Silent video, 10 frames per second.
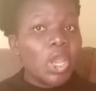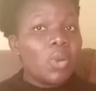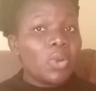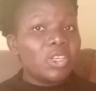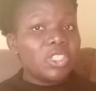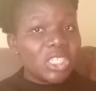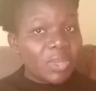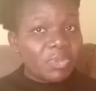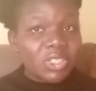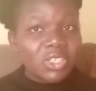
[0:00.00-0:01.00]
When you change the
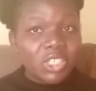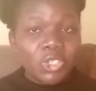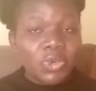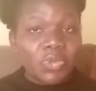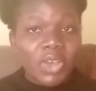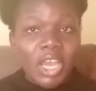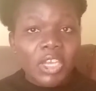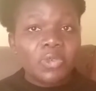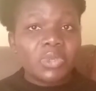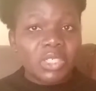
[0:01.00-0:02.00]
presentation of how
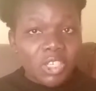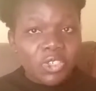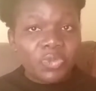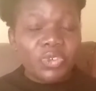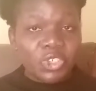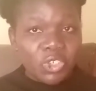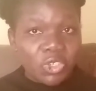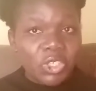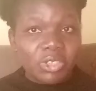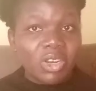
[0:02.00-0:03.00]
you present your food to your
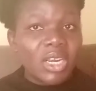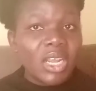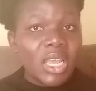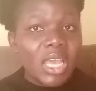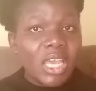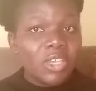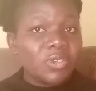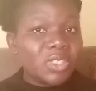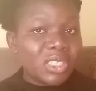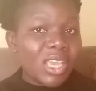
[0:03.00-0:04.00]
children, you'll
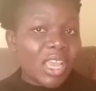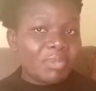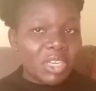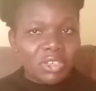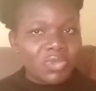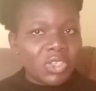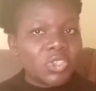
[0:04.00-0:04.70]
see a big difference.